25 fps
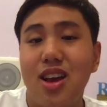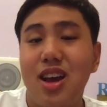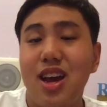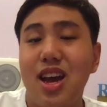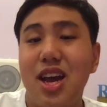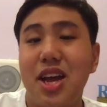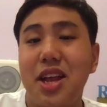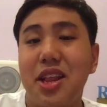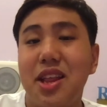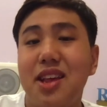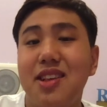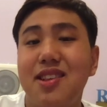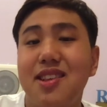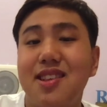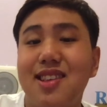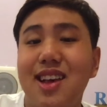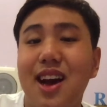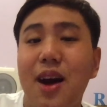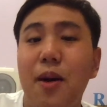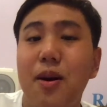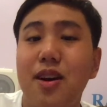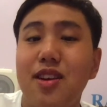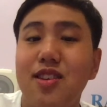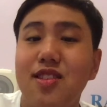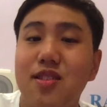And this is
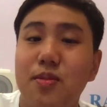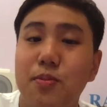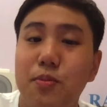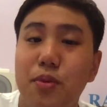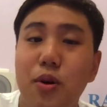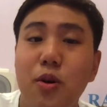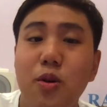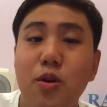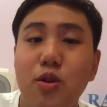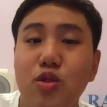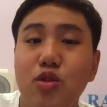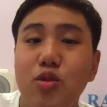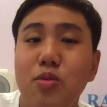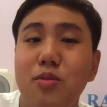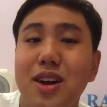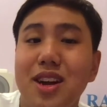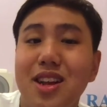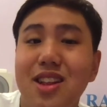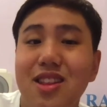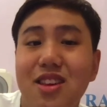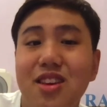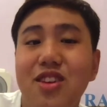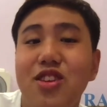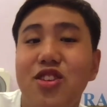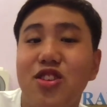how I spoke to my
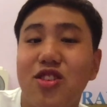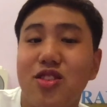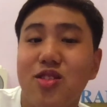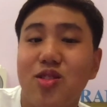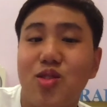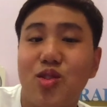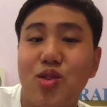teachers.